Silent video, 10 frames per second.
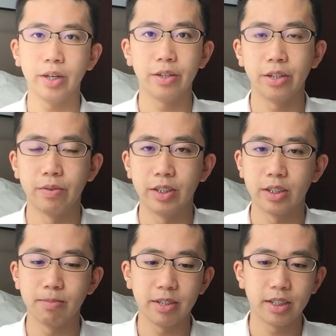healthy
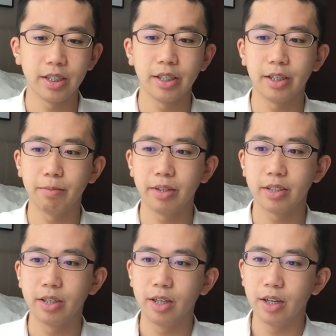reasons because I think
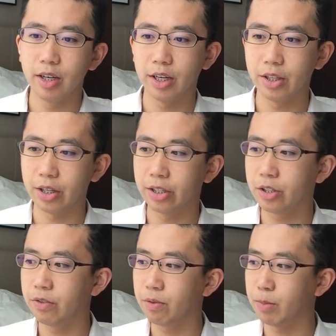it's
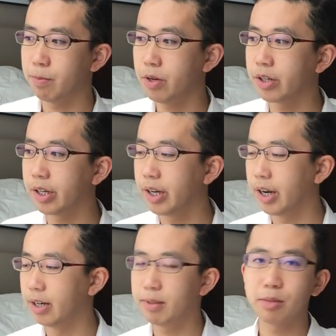good for my body, and
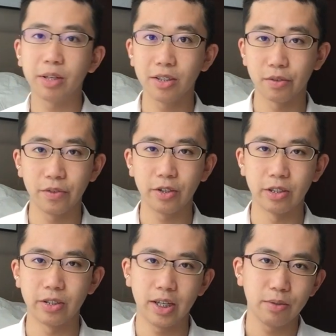it makes me also feel
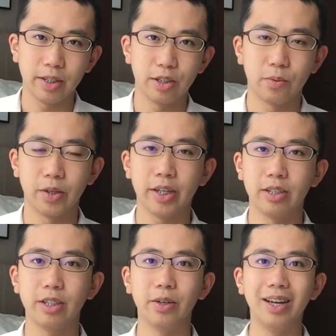good. So that's why I just work
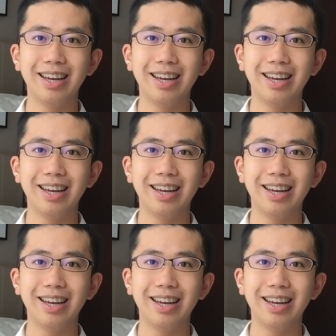out. So